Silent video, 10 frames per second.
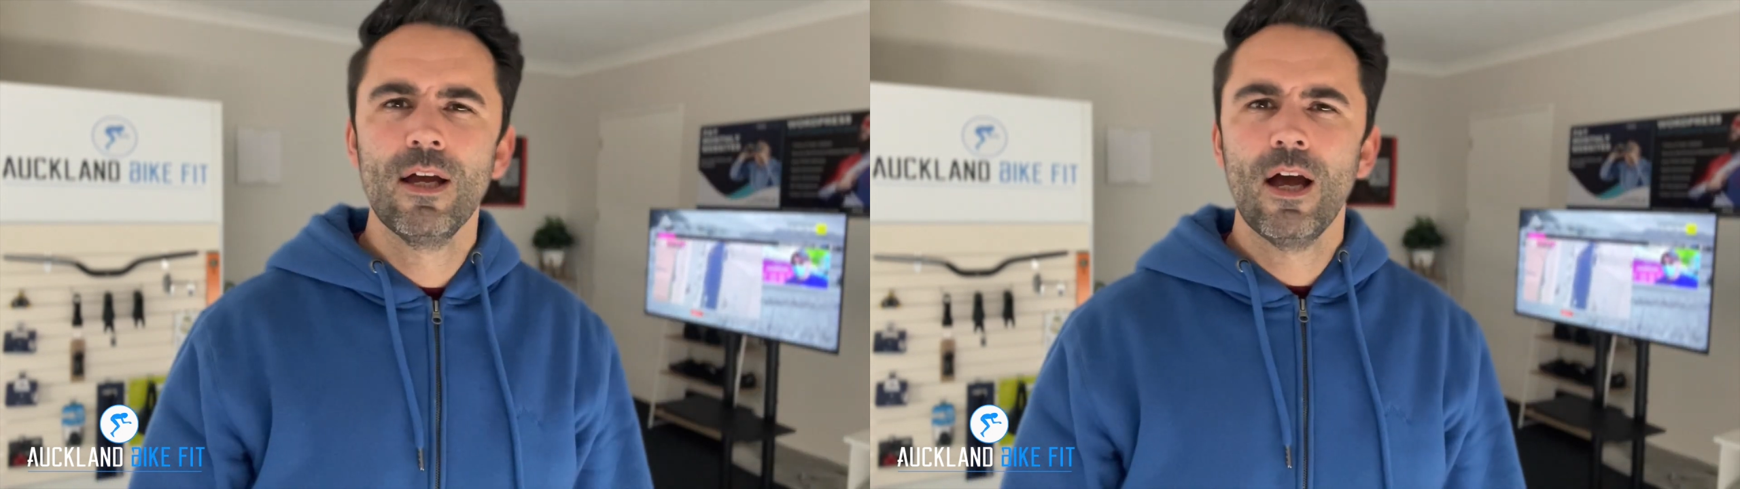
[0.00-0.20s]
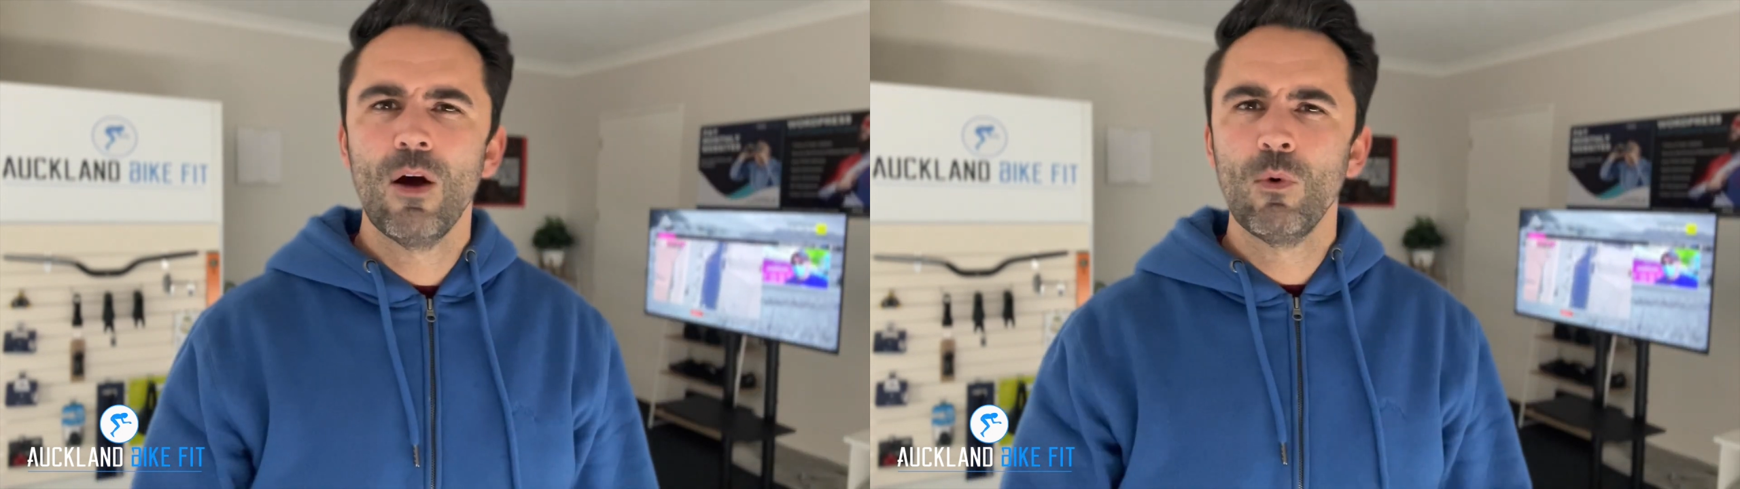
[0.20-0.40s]

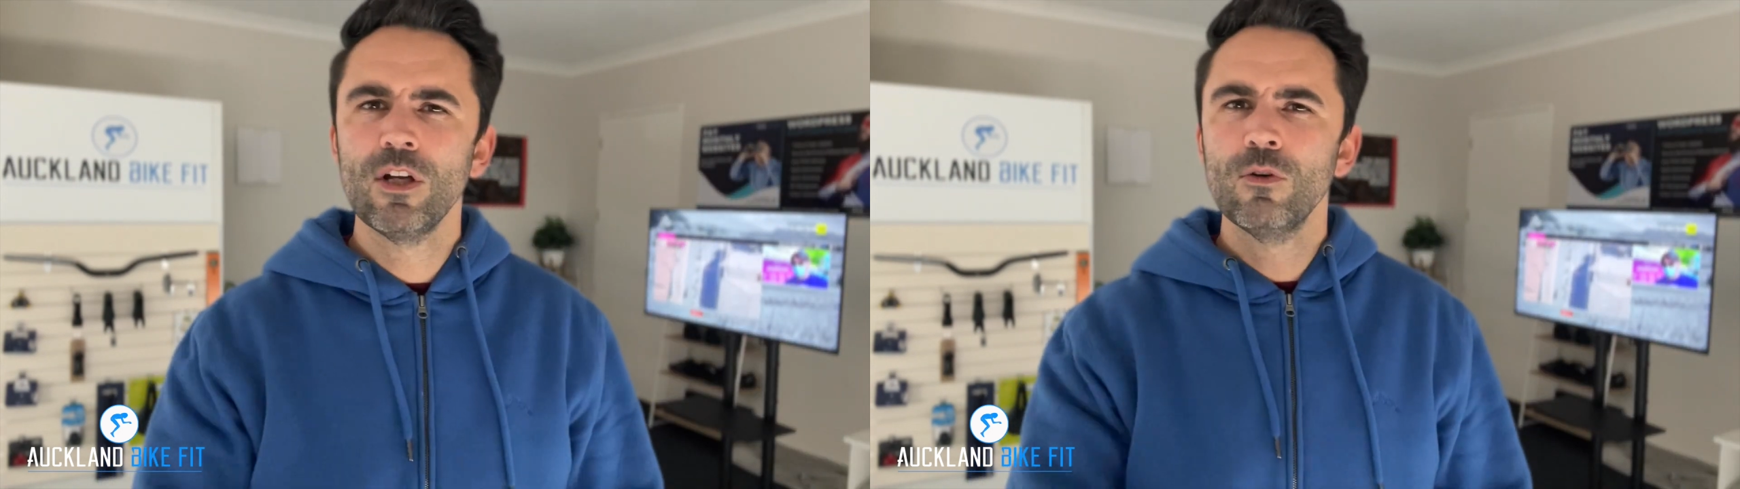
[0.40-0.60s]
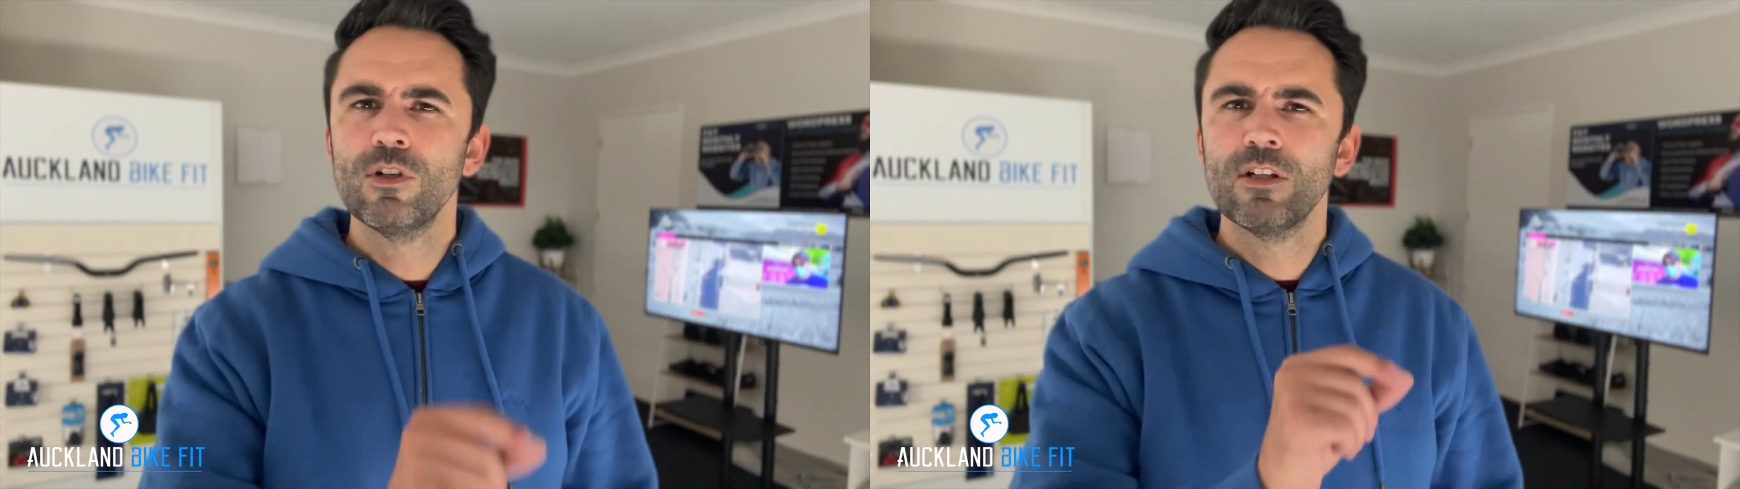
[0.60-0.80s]
And when
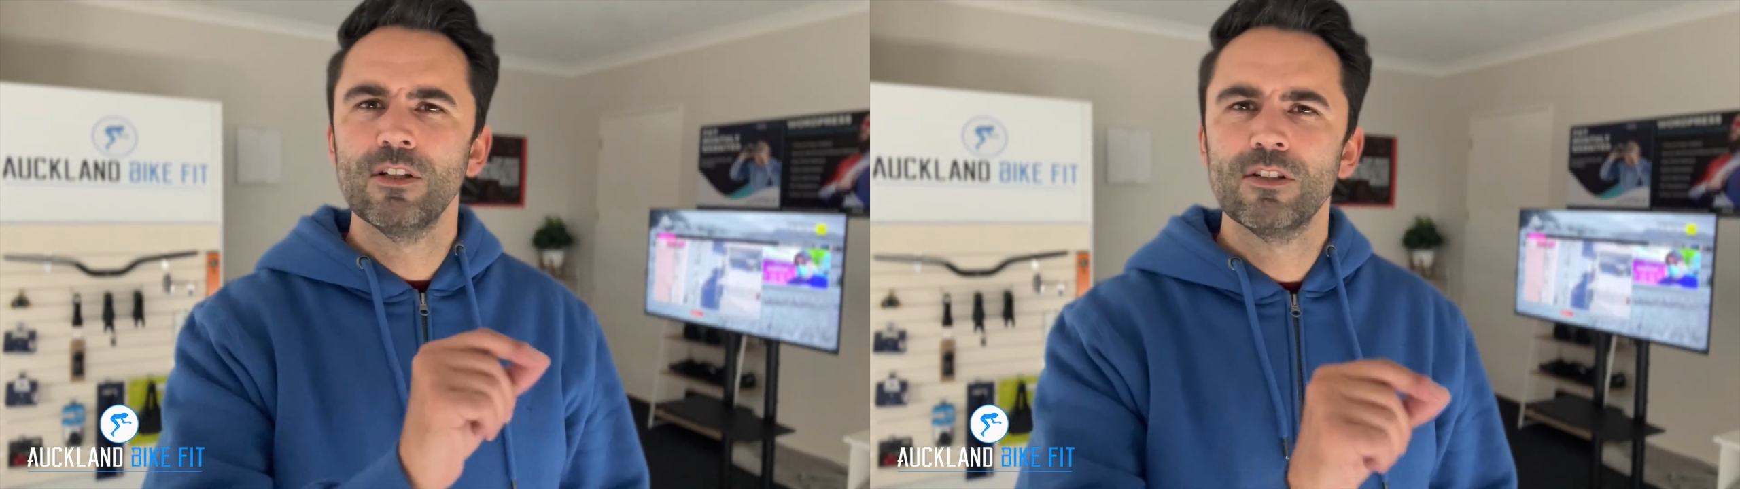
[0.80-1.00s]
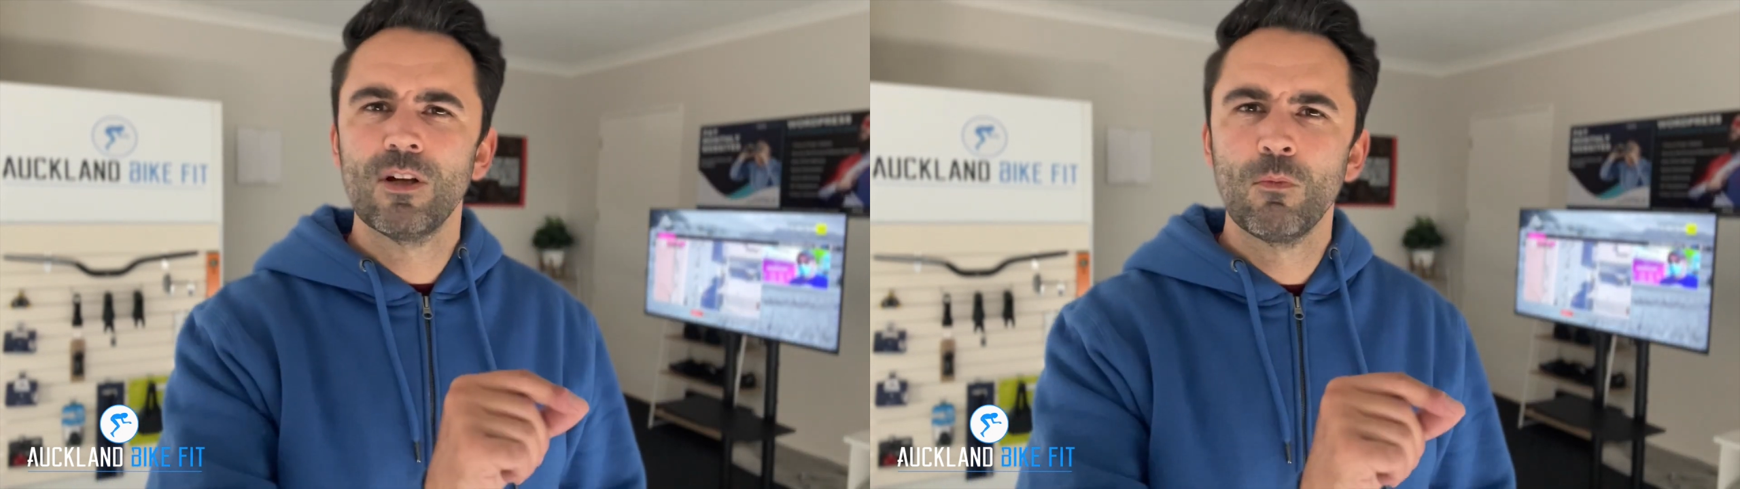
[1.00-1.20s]
you adjust
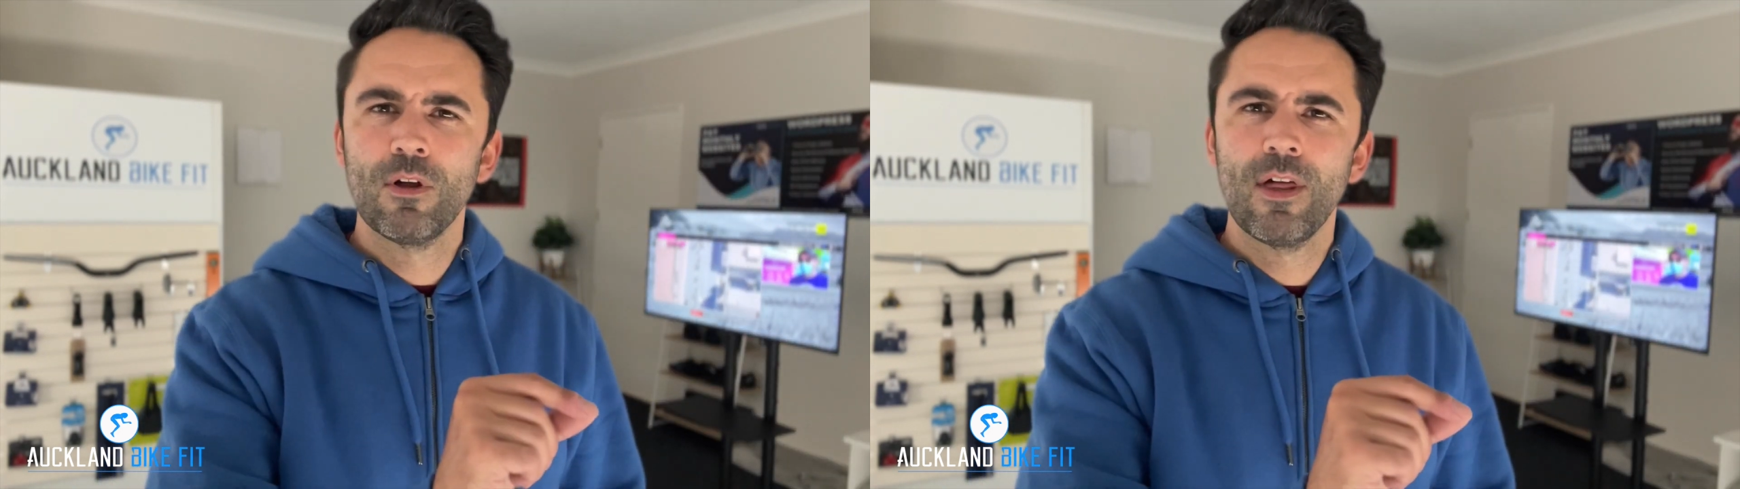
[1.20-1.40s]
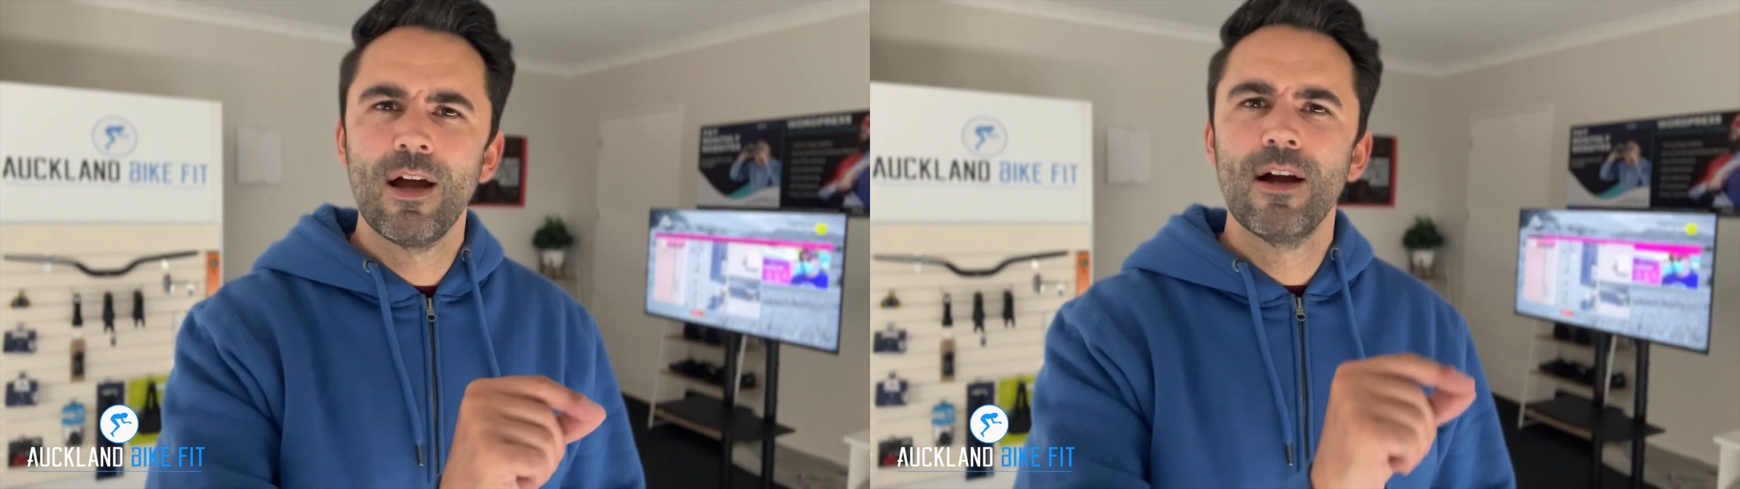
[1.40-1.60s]
it somewhere
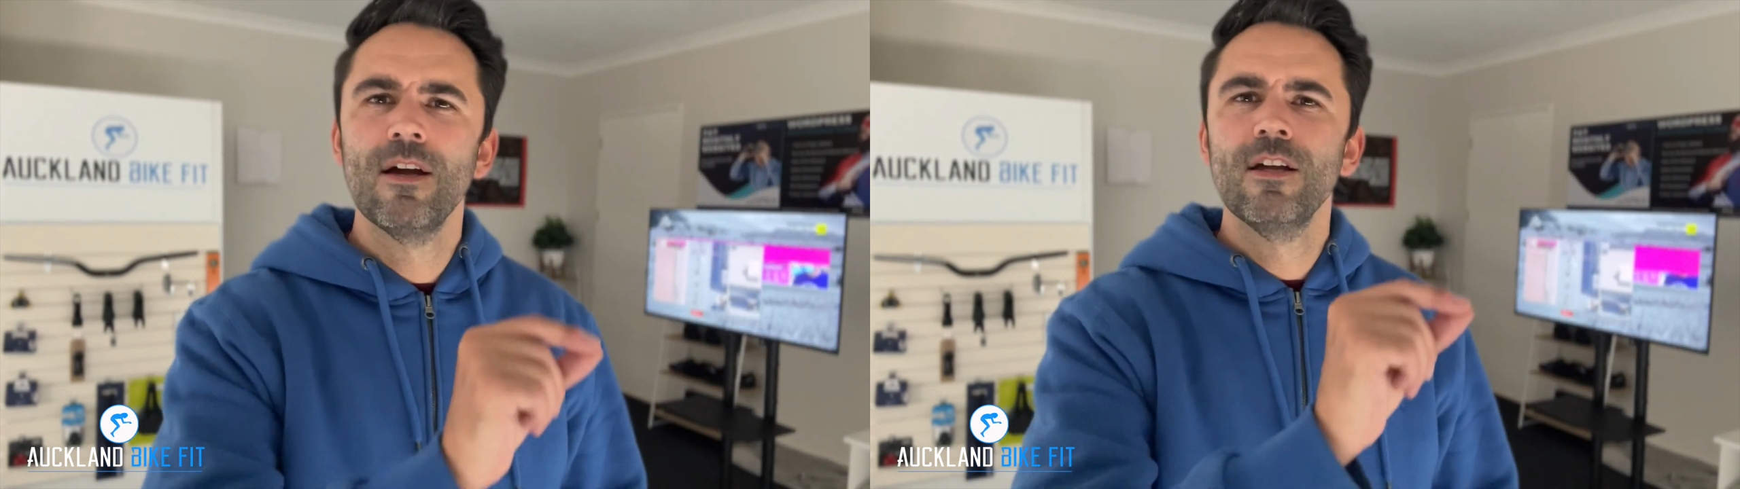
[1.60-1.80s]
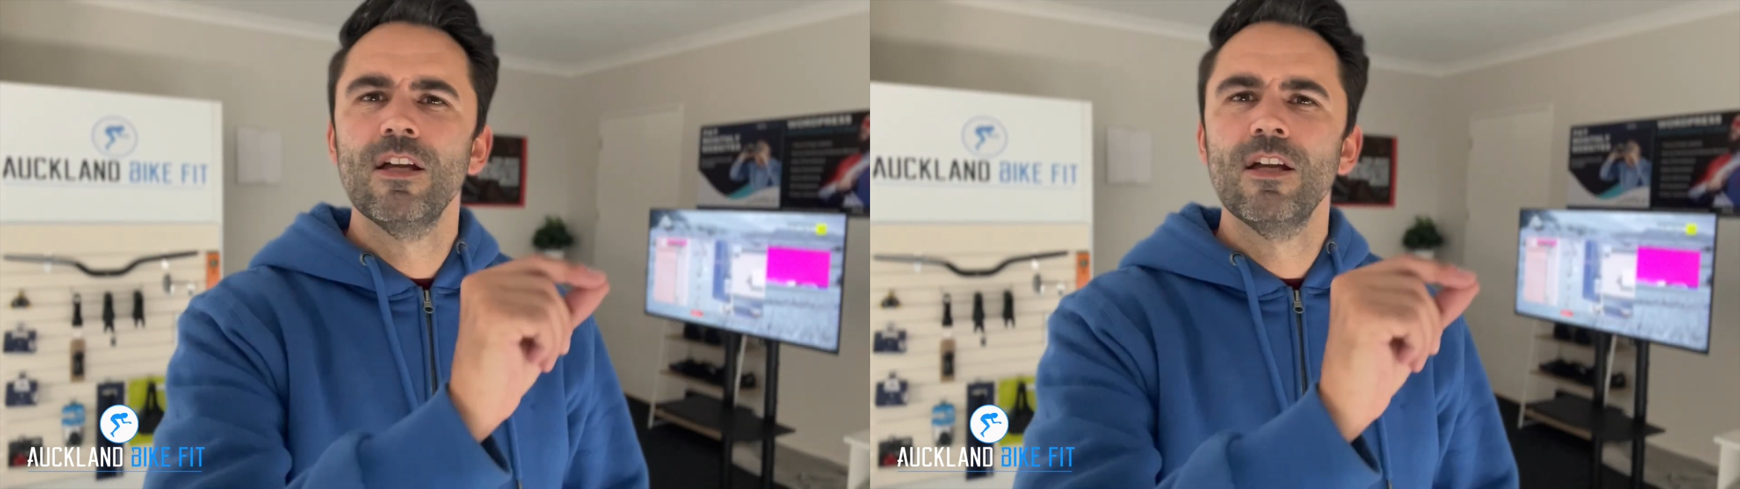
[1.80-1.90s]
there,